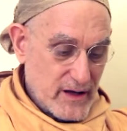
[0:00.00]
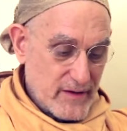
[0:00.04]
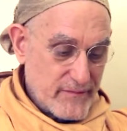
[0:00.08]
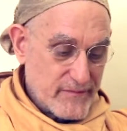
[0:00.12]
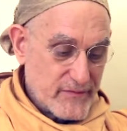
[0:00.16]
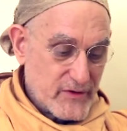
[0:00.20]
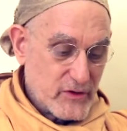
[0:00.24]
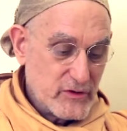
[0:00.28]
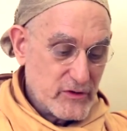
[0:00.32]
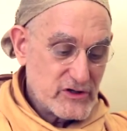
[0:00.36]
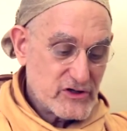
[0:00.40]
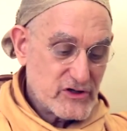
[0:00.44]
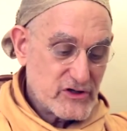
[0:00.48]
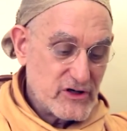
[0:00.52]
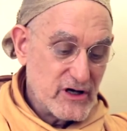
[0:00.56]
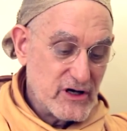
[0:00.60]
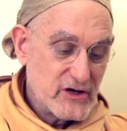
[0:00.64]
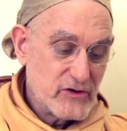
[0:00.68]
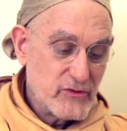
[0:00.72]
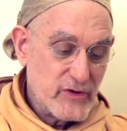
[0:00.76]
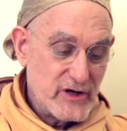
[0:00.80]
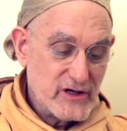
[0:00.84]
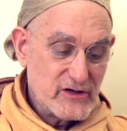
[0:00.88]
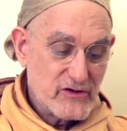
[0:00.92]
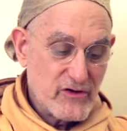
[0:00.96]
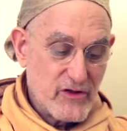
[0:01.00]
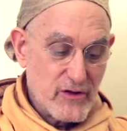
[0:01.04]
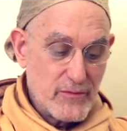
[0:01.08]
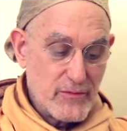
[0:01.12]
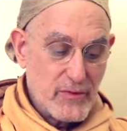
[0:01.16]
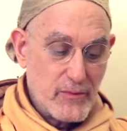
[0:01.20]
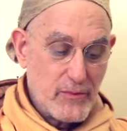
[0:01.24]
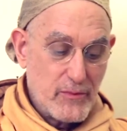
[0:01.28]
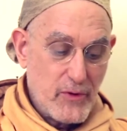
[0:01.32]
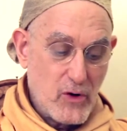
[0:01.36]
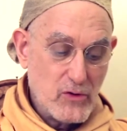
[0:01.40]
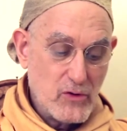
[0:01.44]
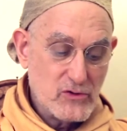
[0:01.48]
Krishna agreed to the
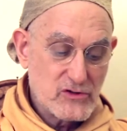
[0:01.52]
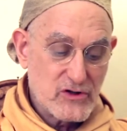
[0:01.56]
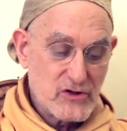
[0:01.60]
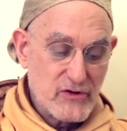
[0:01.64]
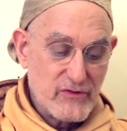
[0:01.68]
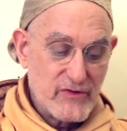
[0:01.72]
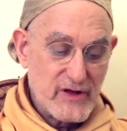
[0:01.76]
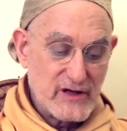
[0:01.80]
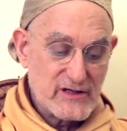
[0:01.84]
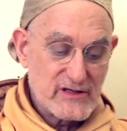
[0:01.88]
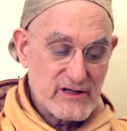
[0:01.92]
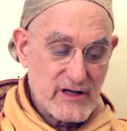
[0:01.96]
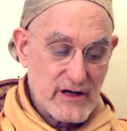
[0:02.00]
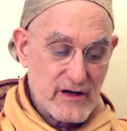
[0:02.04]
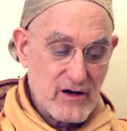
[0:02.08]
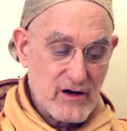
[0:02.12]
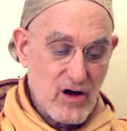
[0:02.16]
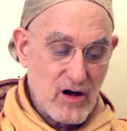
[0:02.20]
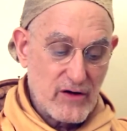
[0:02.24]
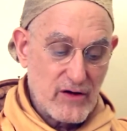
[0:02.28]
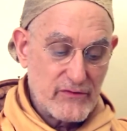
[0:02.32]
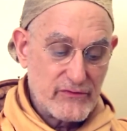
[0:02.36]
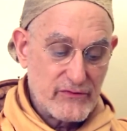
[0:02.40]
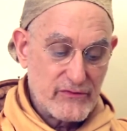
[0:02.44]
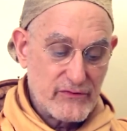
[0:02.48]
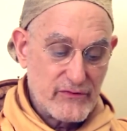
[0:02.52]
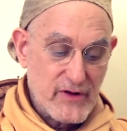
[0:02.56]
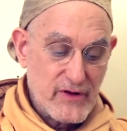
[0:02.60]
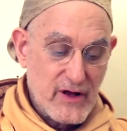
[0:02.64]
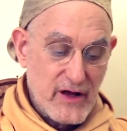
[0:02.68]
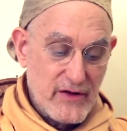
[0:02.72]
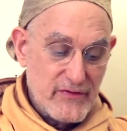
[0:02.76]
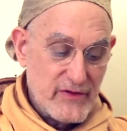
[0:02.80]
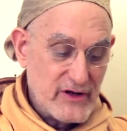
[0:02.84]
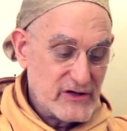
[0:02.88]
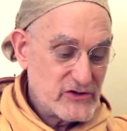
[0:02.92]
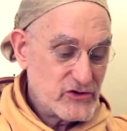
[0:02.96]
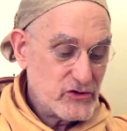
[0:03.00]
proposal and they set off.
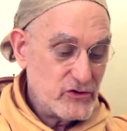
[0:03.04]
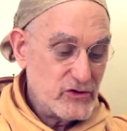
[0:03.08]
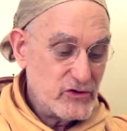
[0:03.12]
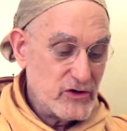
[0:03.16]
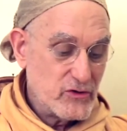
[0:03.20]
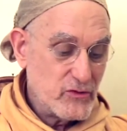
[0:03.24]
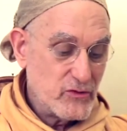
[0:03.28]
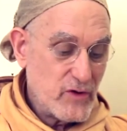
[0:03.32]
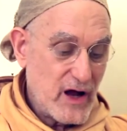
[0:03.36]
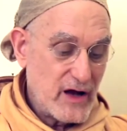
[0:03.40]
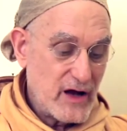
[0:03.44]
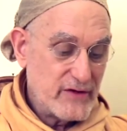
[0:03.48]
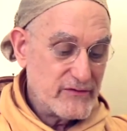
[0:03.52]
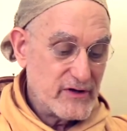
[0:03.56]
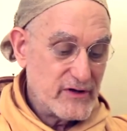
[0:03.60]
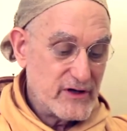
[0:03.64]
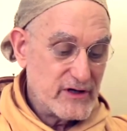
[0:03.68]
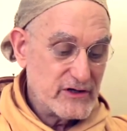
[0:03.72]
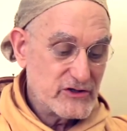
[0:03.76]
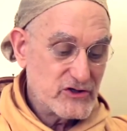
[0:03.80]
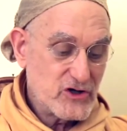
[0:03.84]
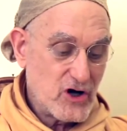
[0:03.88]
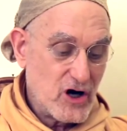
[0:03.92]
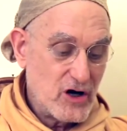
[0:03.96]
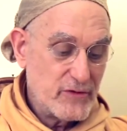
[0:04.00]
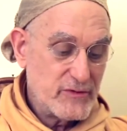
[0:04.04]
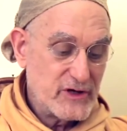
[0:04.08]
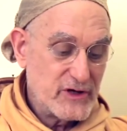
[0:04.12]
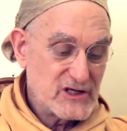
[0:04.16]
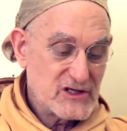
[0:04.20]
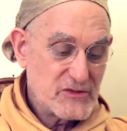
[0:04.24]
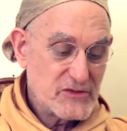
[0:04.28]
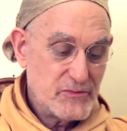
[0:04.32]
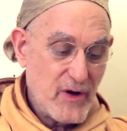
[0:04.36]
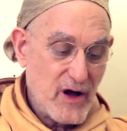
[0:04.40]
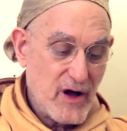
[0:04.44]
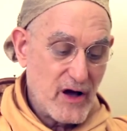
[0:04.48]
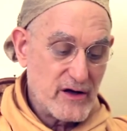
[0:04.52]
They soon arrived at a charming
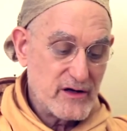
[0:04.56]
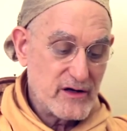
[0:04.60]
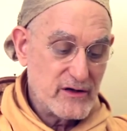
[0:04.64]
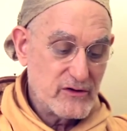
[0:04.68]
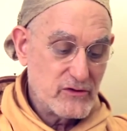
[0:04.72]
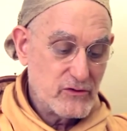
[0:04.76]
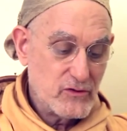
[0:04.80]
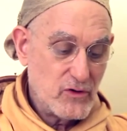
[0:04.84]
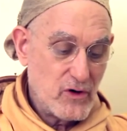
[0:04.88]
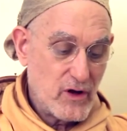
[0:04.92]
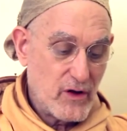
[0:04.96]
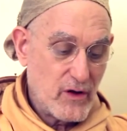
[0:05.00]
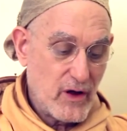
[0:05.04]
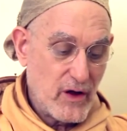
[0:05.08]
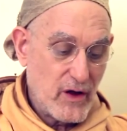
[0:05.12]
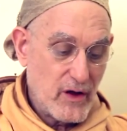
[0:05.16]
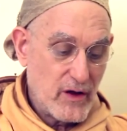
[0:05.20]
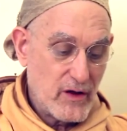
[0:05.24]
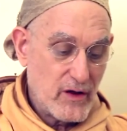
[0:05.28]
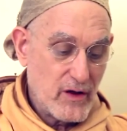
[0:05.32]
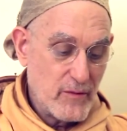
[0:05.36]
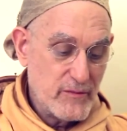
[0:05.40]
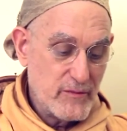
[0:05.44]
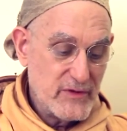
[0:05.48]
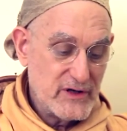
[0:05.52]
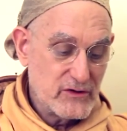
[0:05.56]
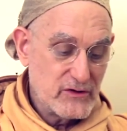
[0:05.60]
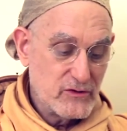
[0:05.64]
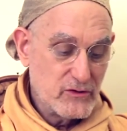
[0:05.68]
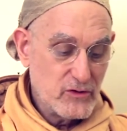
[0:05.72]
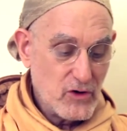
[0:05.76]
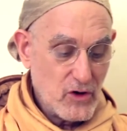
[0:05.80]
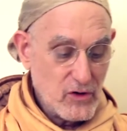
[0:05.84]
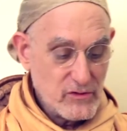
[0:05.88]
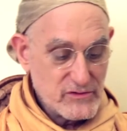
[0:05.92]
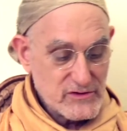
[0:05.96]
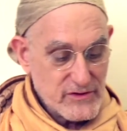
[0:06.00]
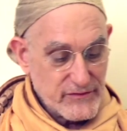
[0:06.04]
spot amid
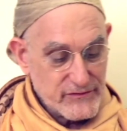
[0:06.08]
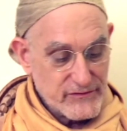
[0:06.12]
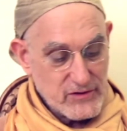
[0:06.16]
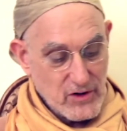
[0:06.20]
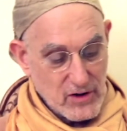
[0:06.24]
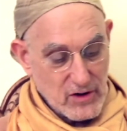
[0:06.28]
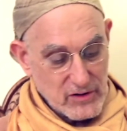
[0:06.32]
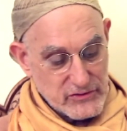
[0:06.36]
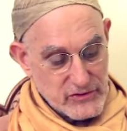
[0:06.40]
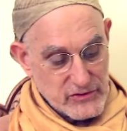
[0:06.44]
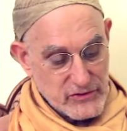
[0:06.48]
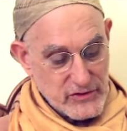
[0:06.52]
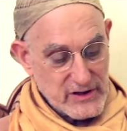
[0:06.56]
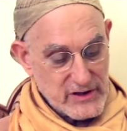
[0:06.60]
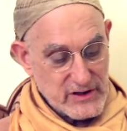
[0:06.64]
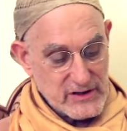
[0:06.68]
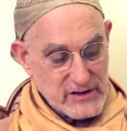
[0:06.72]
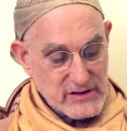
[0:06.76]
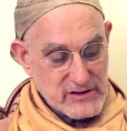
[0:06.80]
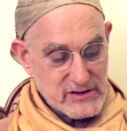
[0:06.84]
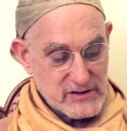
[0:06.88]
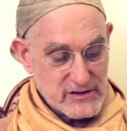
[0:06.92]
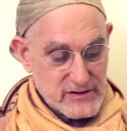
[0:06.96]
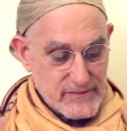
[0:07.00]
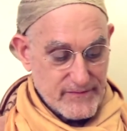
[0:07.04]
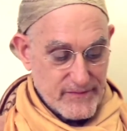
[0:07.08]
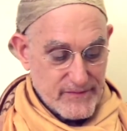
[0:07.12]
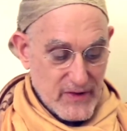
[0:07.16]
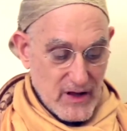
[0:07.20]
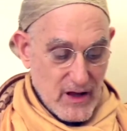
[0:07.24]
groves of tall trees.